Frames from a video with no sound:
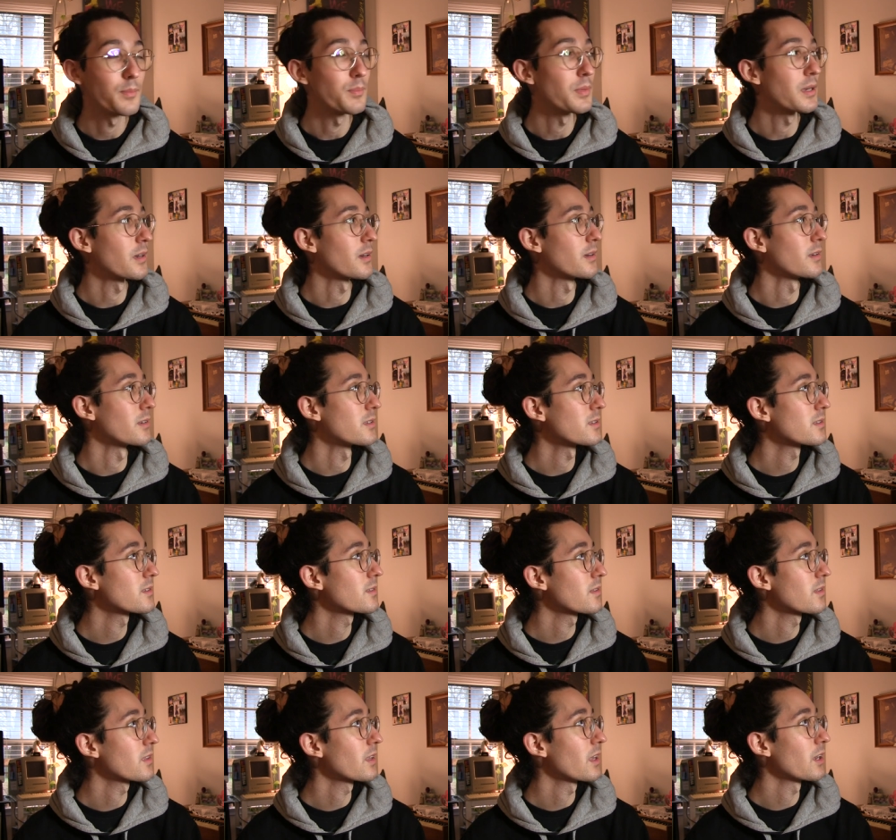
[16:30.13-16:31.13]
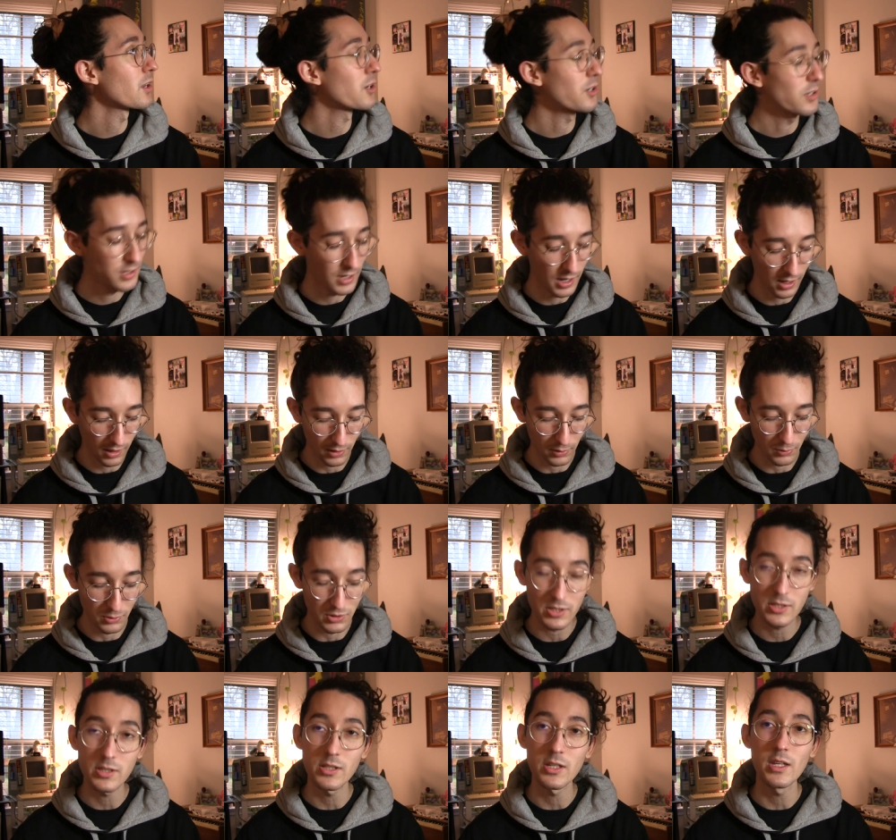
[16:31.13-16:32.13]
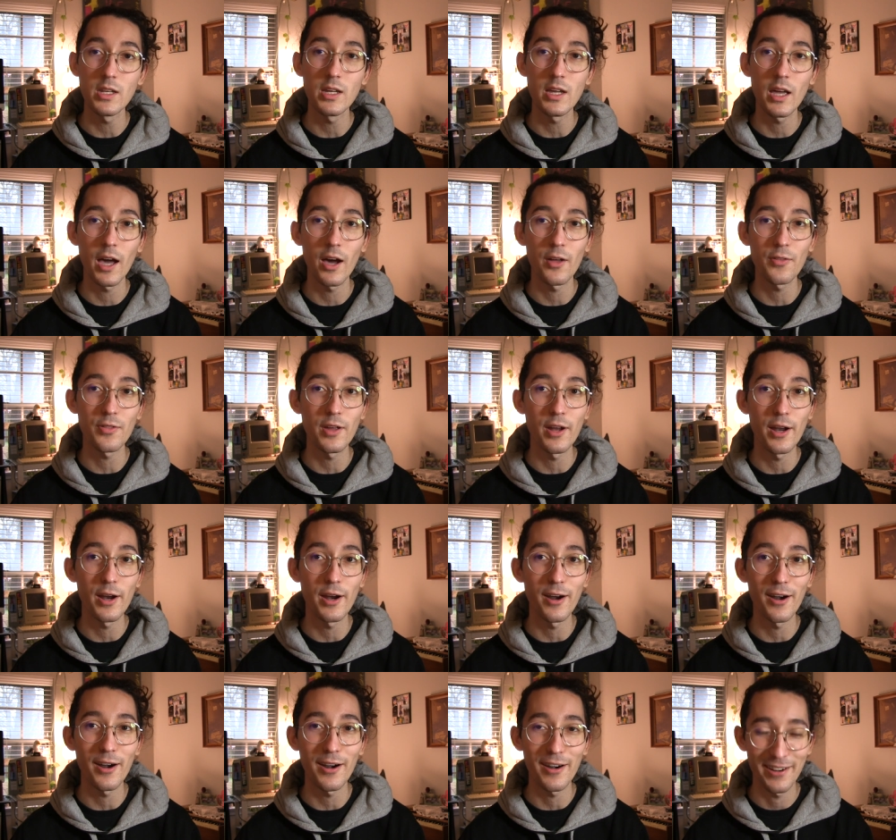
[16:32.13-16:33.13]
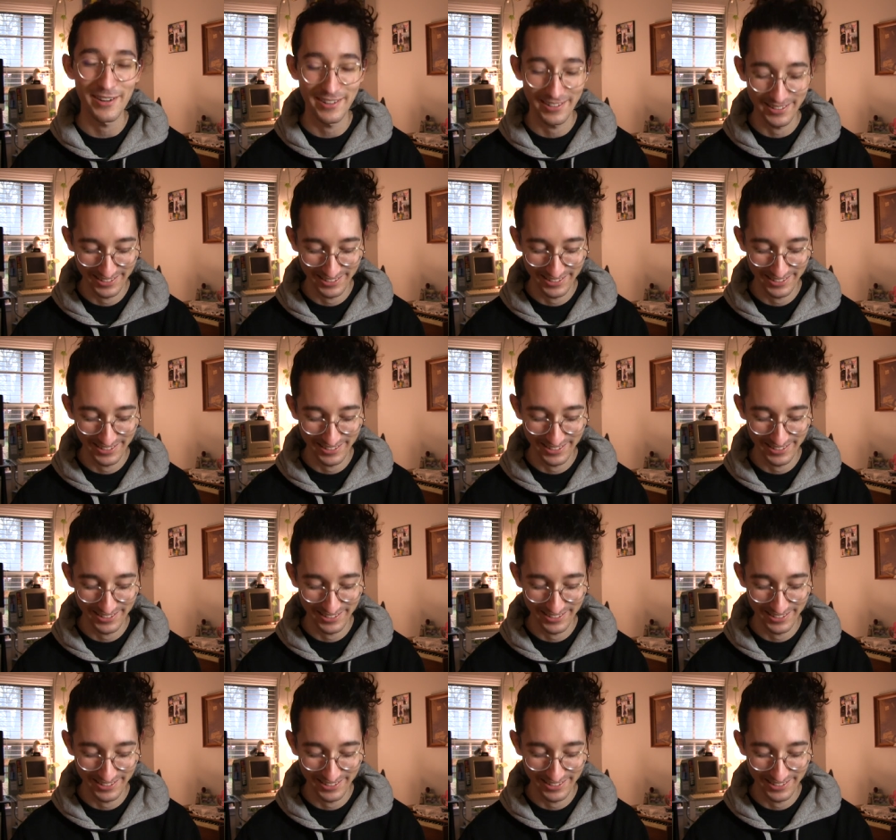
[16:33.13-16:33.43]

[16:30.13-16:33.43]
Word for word: because they could tell it was sleeting out there.